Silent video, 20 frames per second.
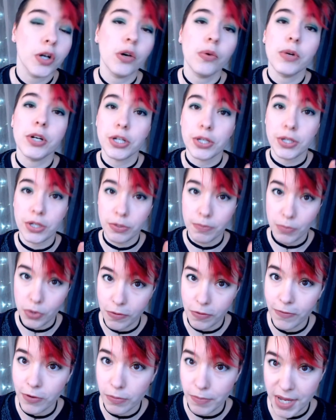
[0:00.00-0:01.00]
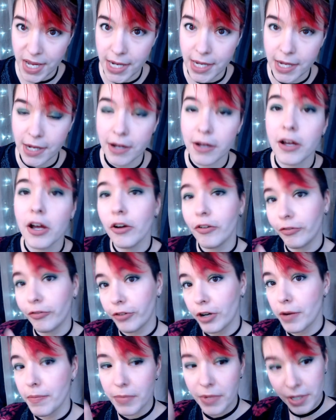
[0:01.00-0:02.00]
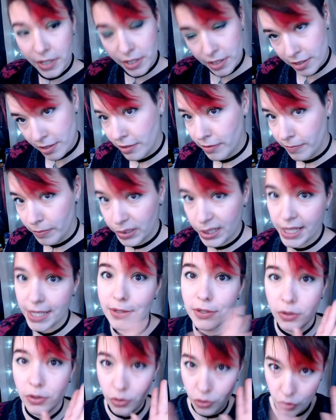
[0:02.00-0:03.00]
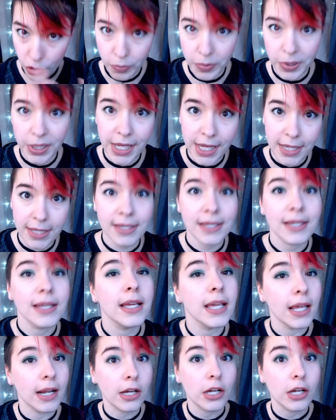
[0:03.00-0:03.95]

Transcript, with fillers: which is to move your media from place to place in a